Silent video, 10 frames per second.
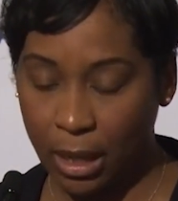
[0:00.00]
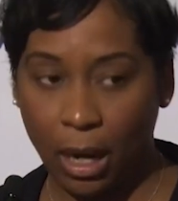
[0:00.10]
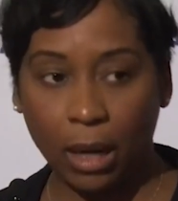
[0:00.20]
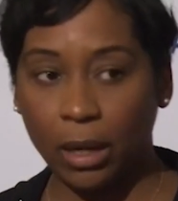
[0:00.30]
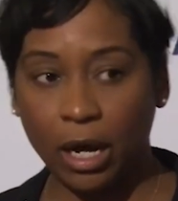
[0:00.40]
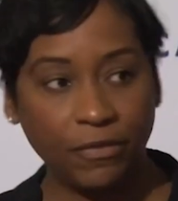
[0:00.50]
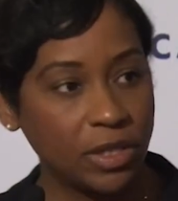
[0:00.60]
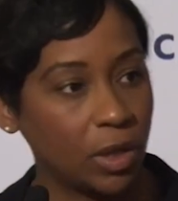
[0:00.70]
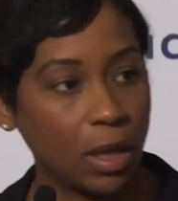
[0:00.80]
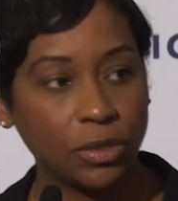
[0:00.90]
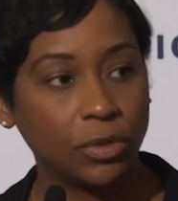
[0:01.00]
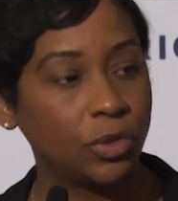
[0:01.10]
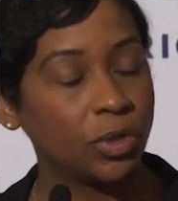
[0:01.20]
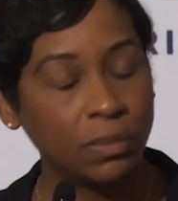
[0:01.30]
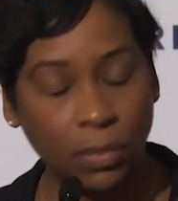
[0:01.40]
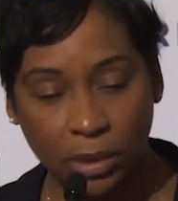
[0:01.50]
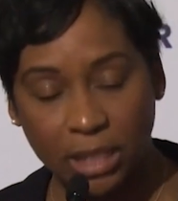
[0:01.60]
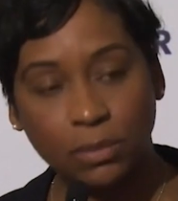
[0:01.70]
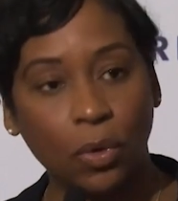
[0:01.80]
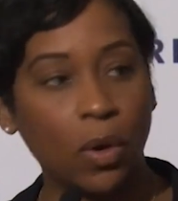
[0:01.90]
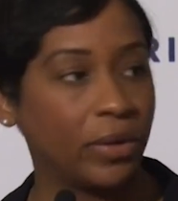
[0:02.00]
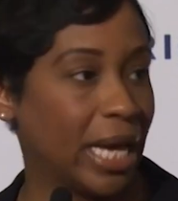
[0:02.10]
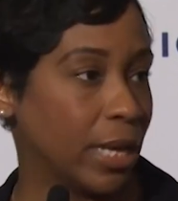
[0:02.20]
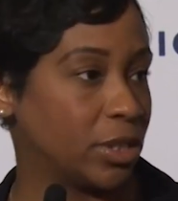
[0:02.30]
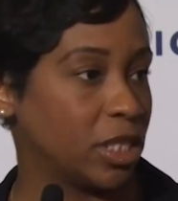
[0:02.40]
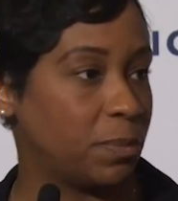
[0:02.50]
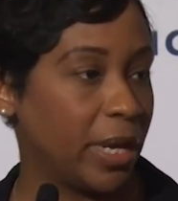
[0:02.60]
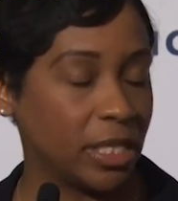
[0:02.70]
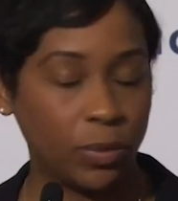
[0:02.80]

Our office also does more in the housing space.